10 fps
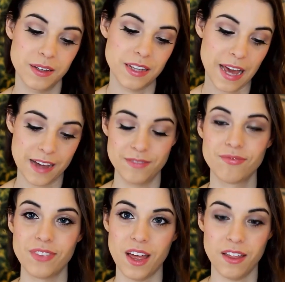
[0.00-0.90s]
yeah,
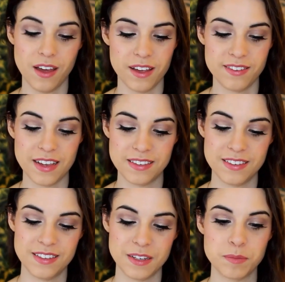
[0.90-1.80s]
I
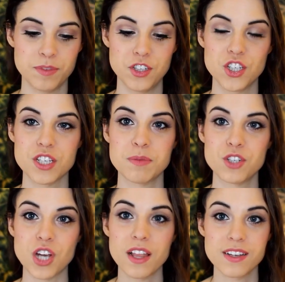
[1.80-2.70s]
sensed some
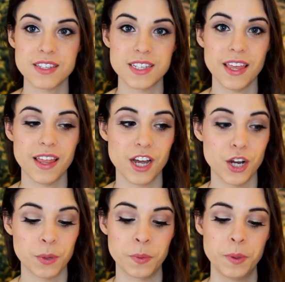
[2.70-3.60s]
jealousy
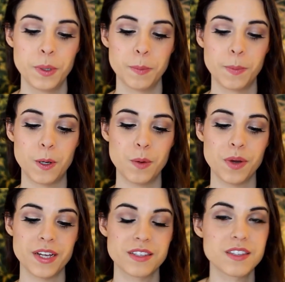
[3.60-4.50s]
there. But
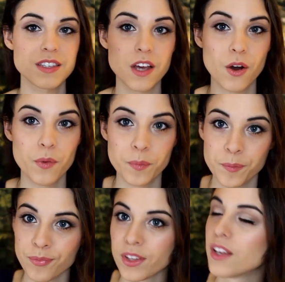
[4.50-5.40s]
anyways, so
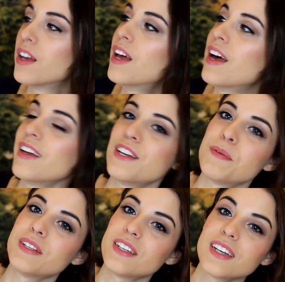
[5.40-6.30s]
these are
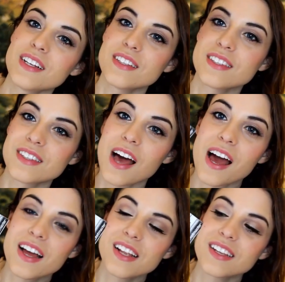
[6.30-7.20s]
my tickets
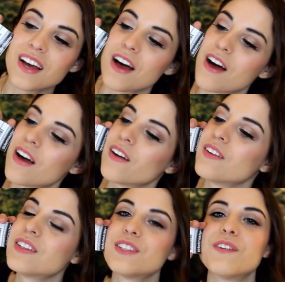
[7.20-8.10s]
and
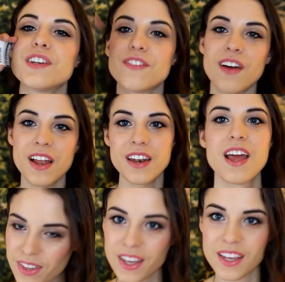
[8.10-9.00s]
it was so much fun.
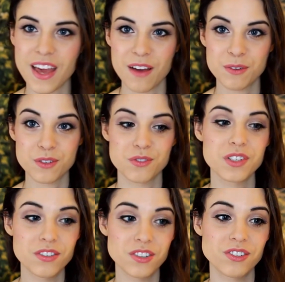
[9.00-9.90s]
Yeah, it was
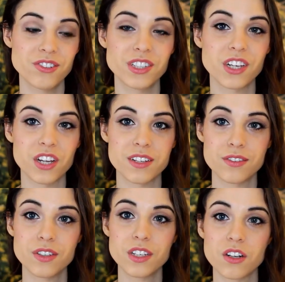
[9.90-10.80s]
really good. He's
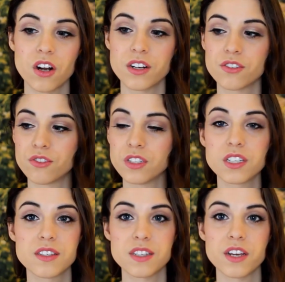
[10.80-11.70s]
a really good artist, really
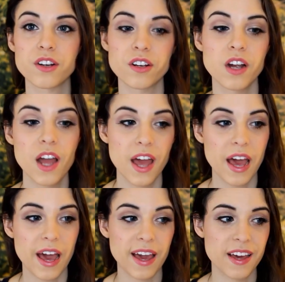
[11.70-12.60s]
good singer,
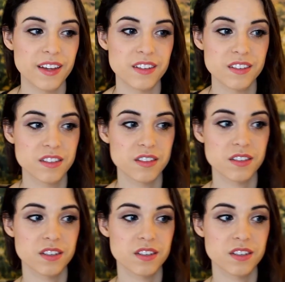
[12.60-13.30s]
and